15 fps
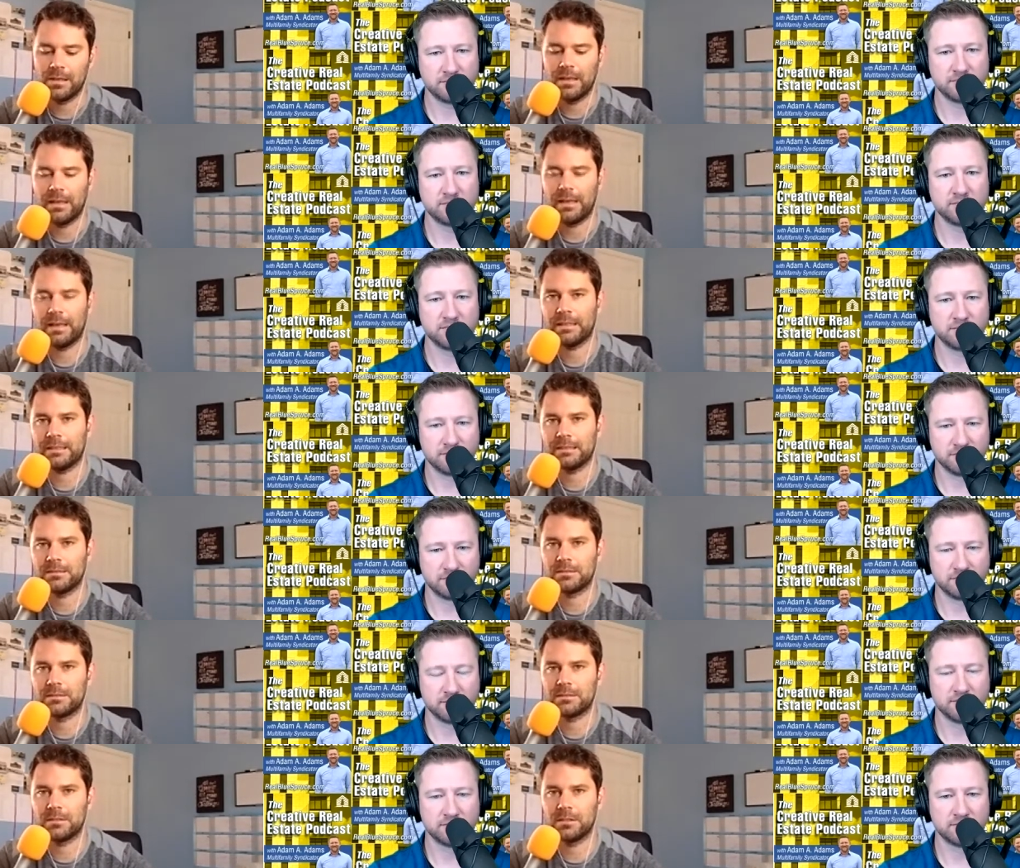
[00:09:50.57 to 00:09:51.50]
Speaker 1: And
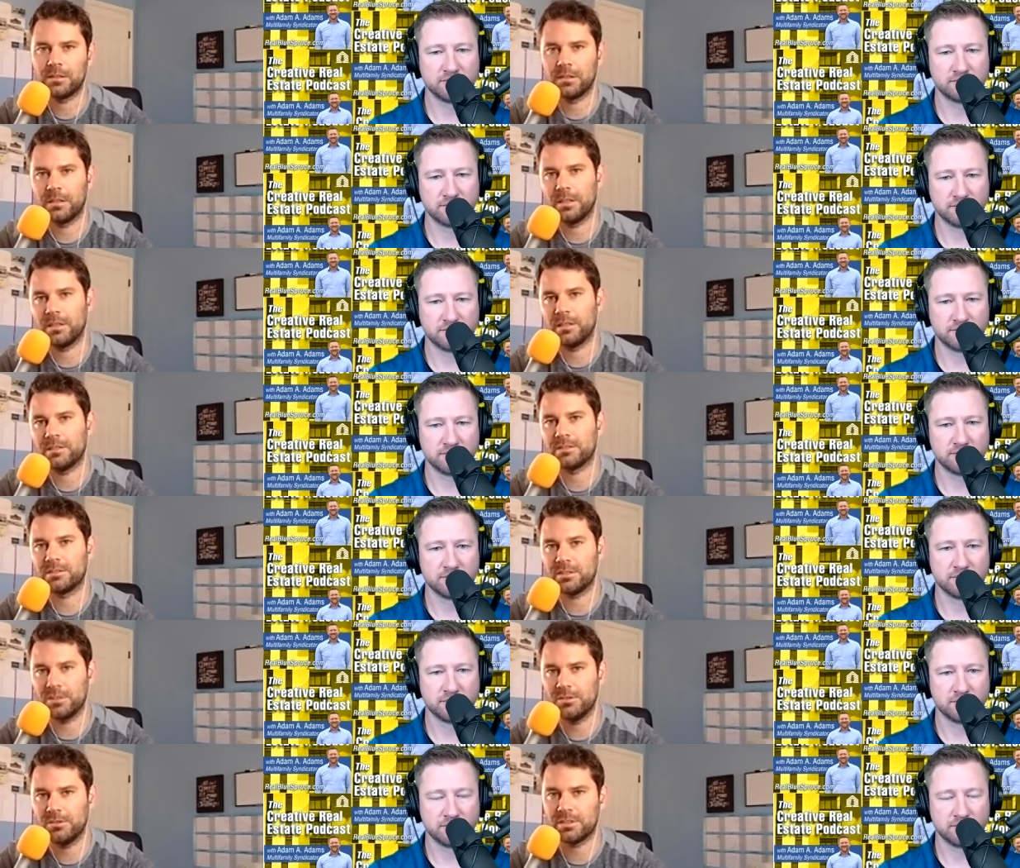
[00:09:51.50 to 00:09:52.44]
the
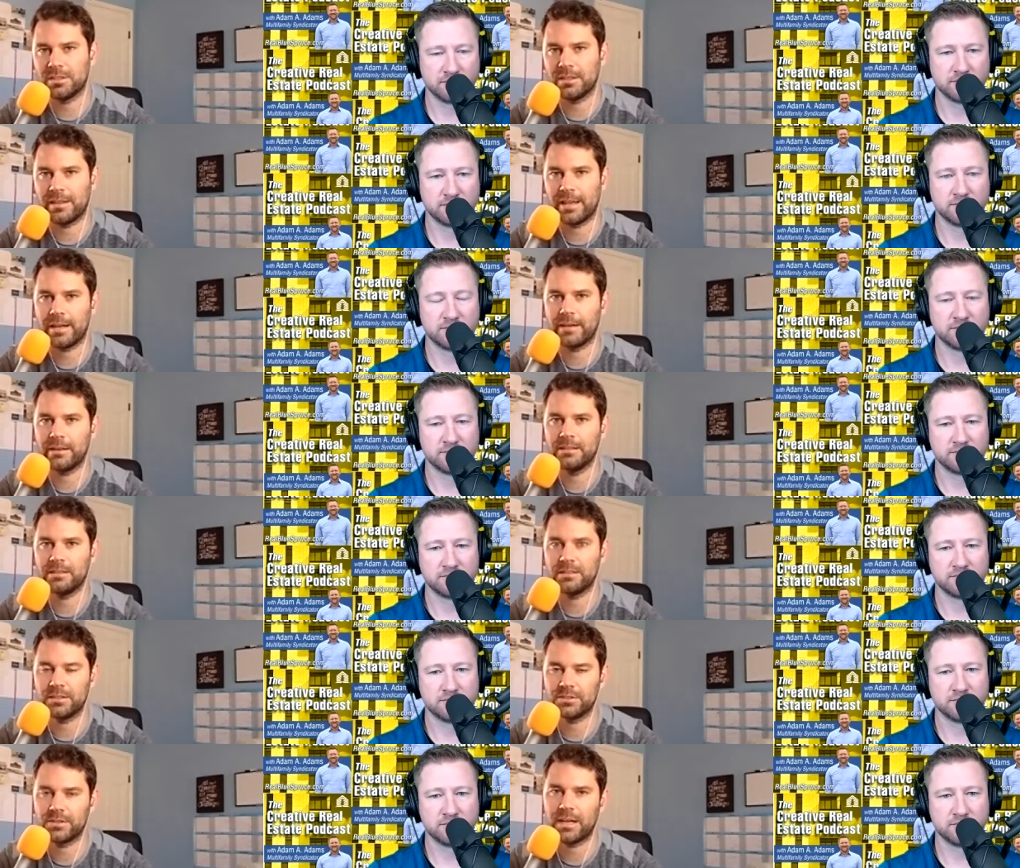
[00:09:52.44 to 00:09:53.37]
solution there is you
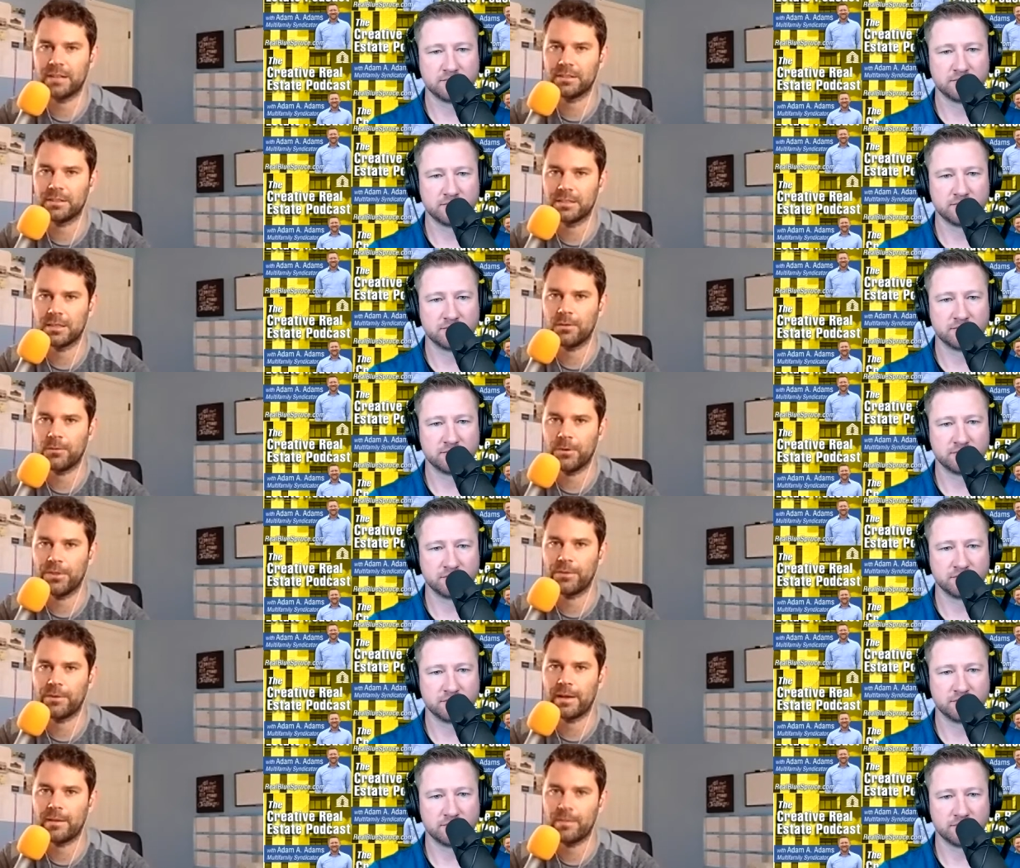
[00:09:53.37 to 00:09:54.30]
surround yourself with the
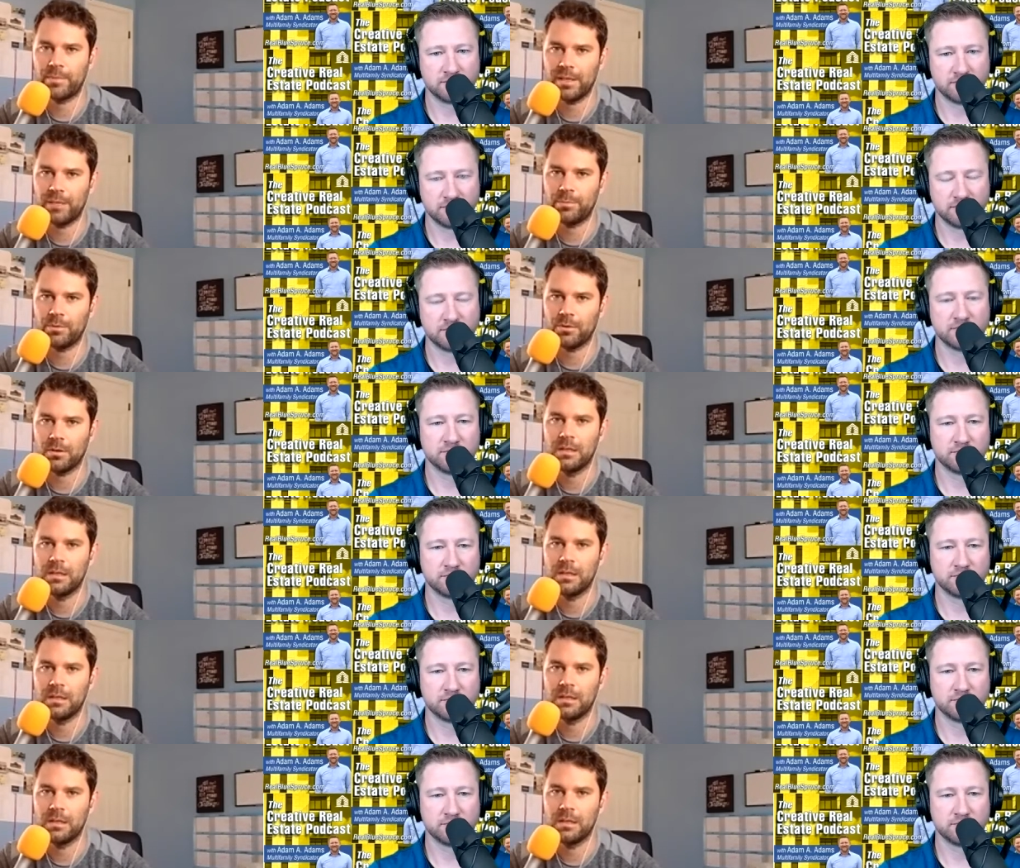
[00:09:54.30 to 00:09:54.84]
right people.